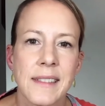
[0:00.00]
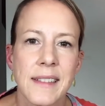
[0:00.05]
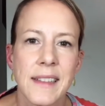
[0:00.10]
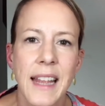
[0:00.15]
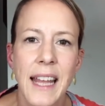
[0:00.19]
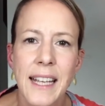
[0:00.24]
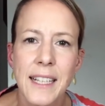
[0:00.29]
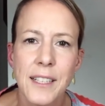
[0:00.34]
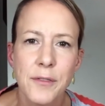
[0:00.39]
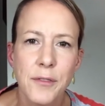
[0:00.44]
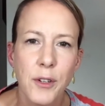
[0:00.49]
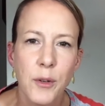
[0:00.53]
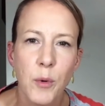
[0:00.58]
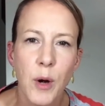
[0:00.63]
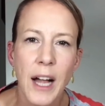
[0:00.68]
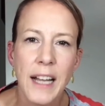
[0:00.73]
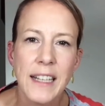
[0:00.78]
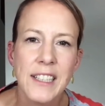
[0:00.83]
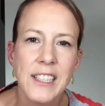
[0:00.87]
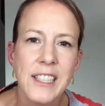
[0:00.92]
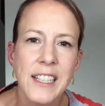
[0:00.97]
Thanks for
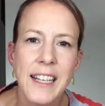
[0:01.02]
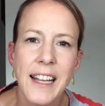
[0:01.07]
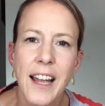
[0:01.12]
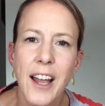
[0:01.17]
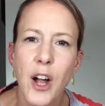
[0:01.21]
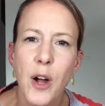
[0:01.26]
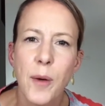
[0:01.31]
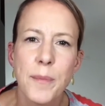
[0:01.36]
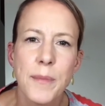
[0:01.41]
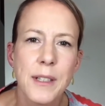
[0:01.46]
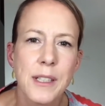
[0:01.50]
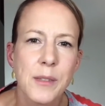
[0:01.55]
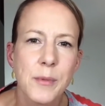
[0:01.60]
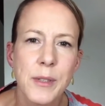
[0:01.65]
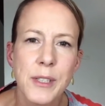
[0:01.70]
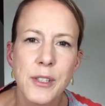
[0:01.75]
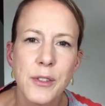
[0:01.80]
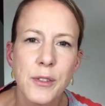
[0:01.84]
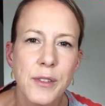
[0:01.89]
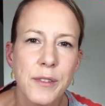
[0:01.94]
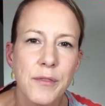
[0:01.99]
watching. I hope this
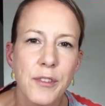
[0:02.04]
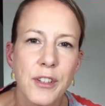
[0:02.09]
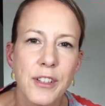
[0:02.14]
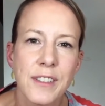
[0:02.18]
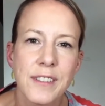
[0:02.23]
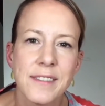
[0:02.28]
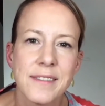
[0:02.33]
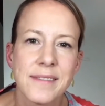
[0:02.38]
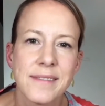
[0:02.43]
was useful.